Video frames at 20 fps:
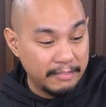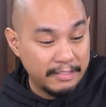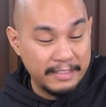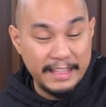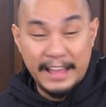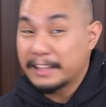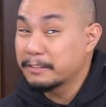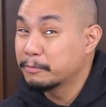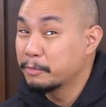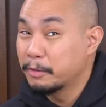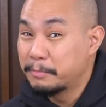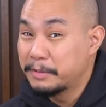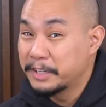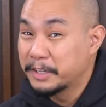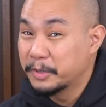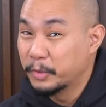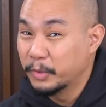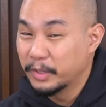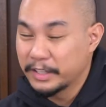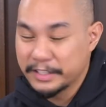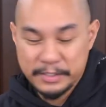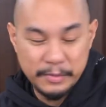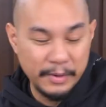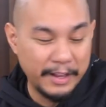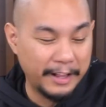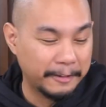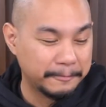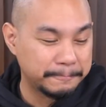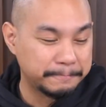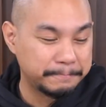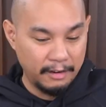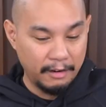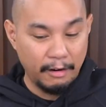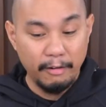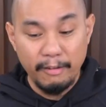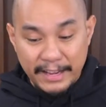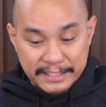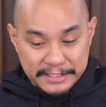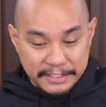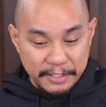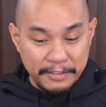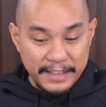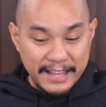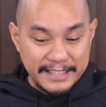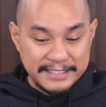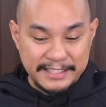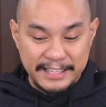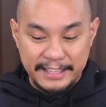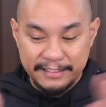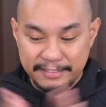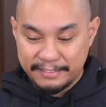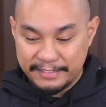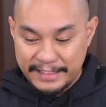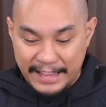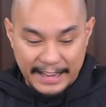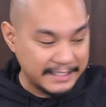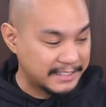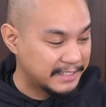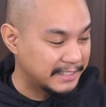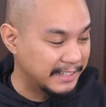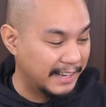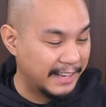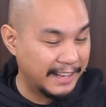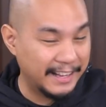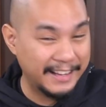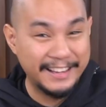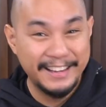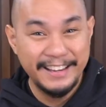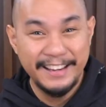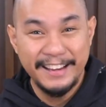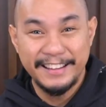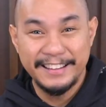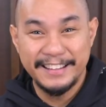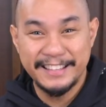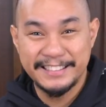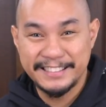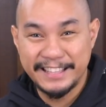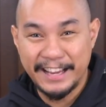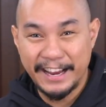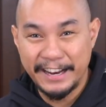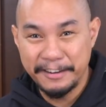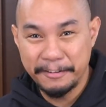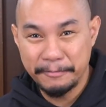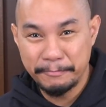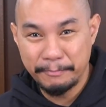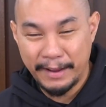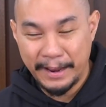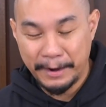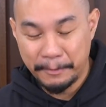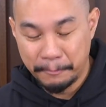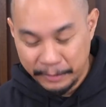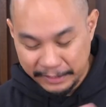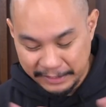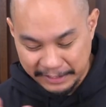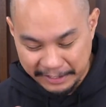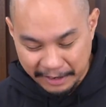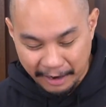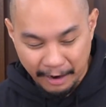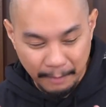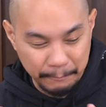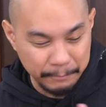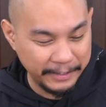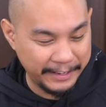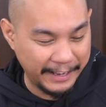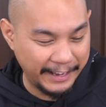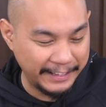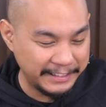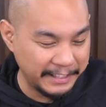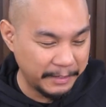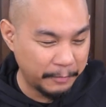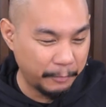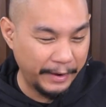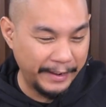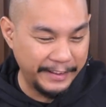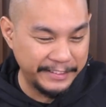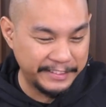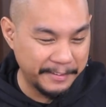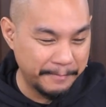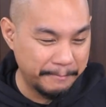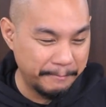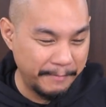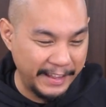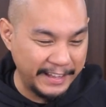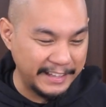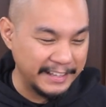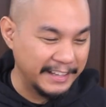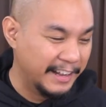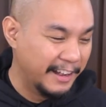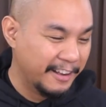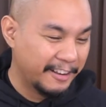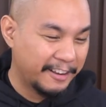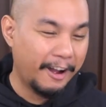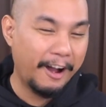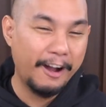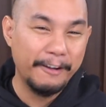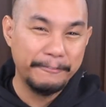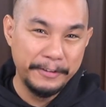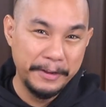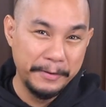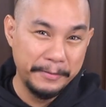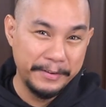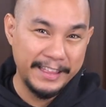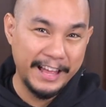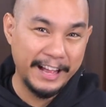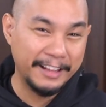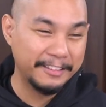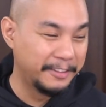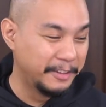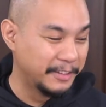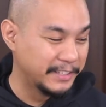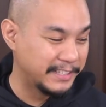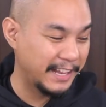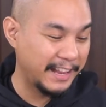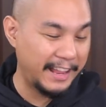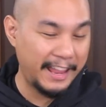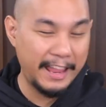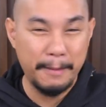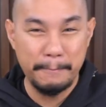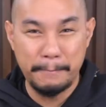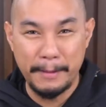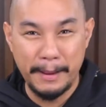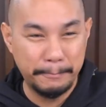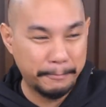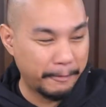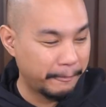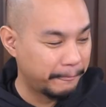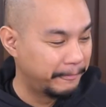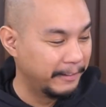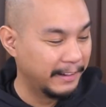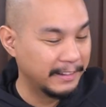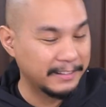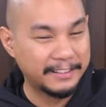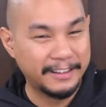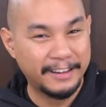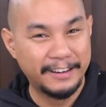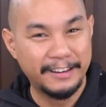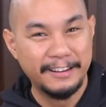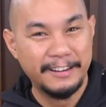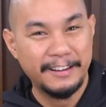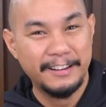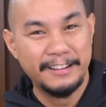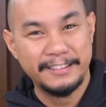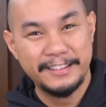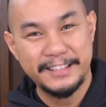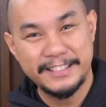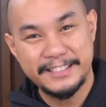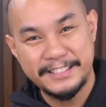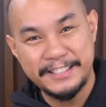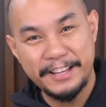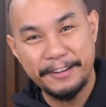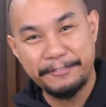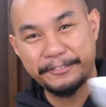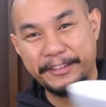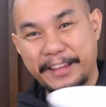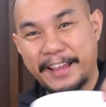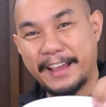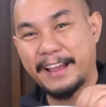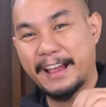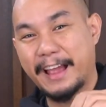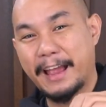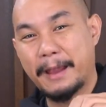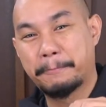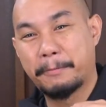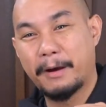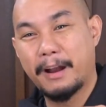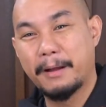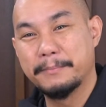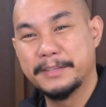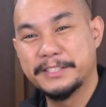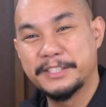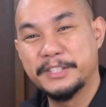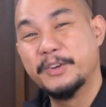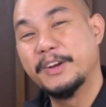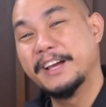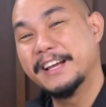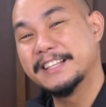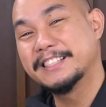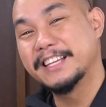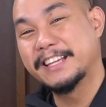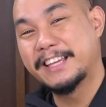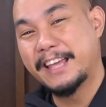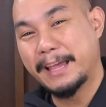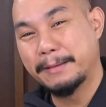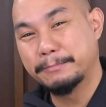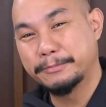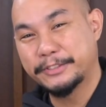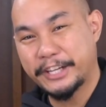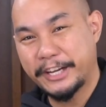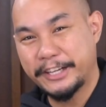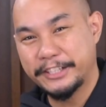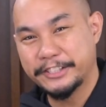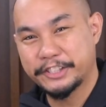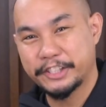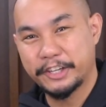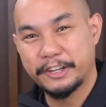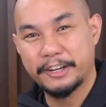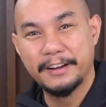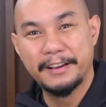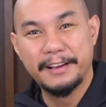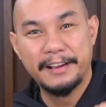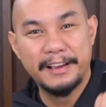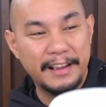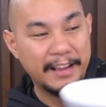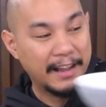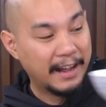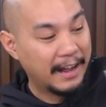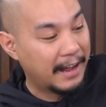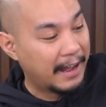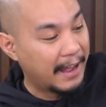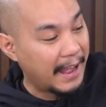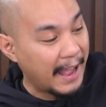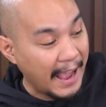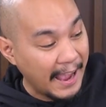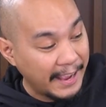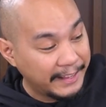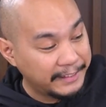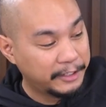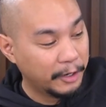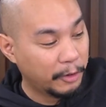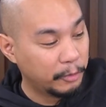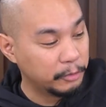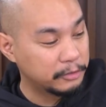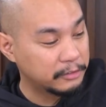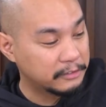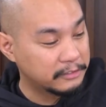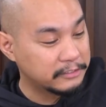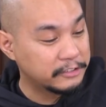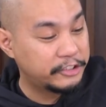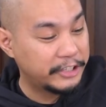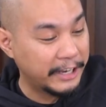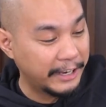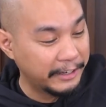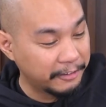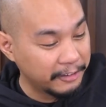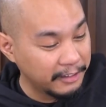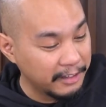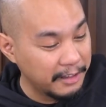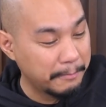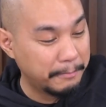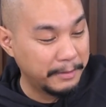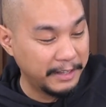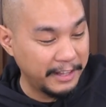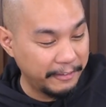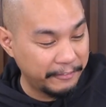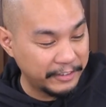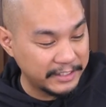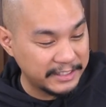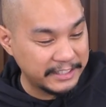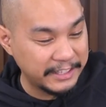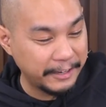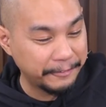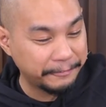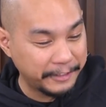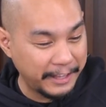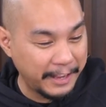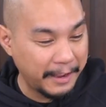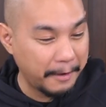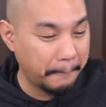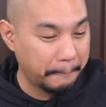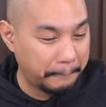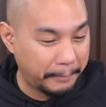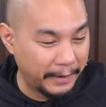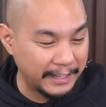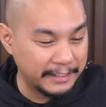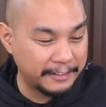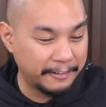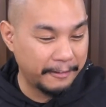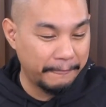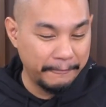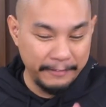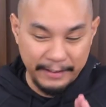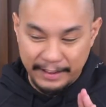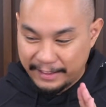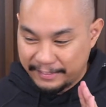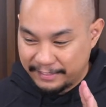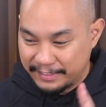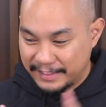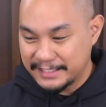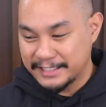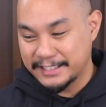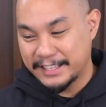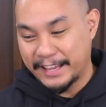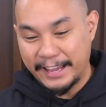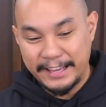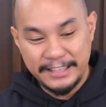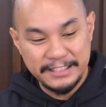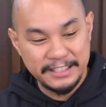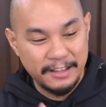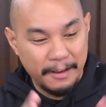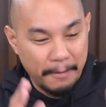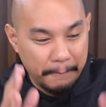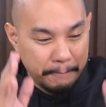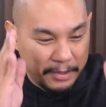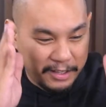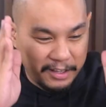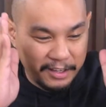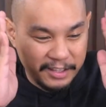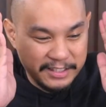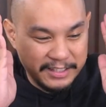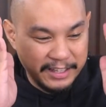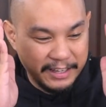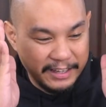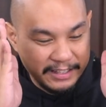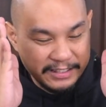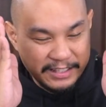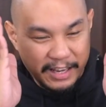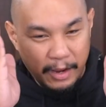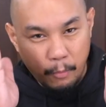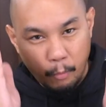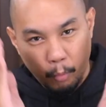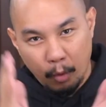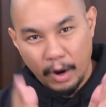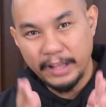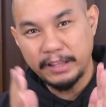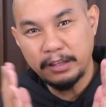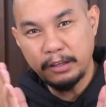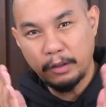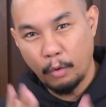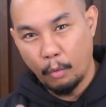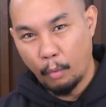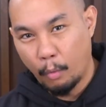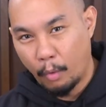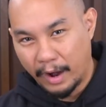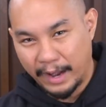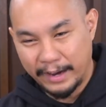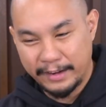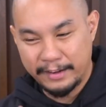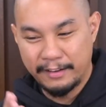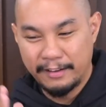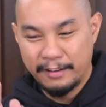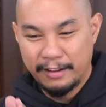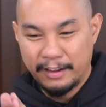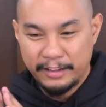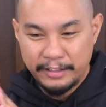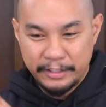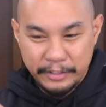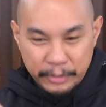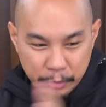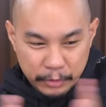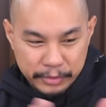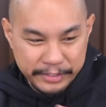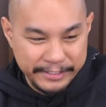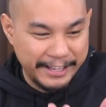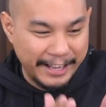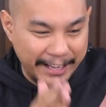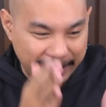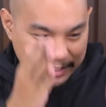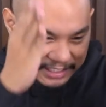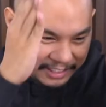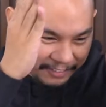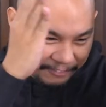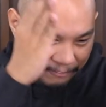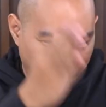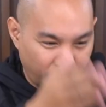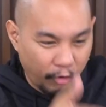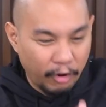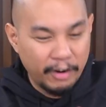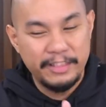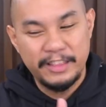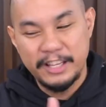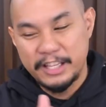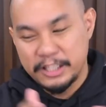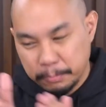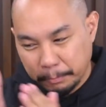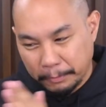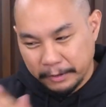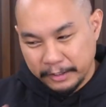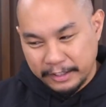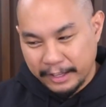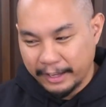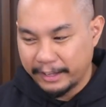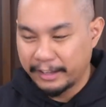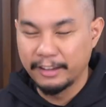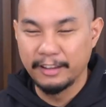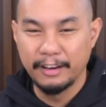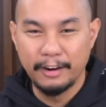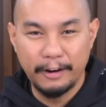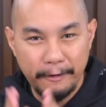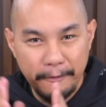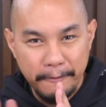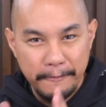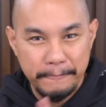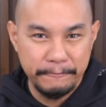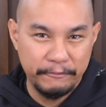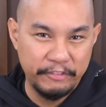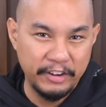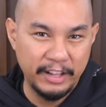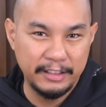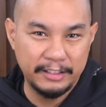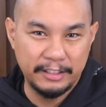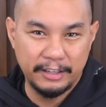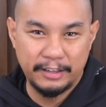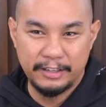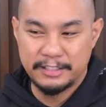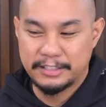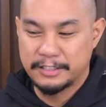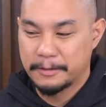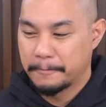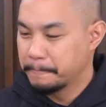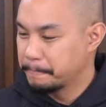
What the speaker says: that would be cool as well. All right, so that's it. That's kind of my really complicated way to make coffee without using a paper filter. The sifting, I promise you, it's a game changer. I don't generally believe in sifting, but in this case, because it is a one-to-one use case for these particular filters,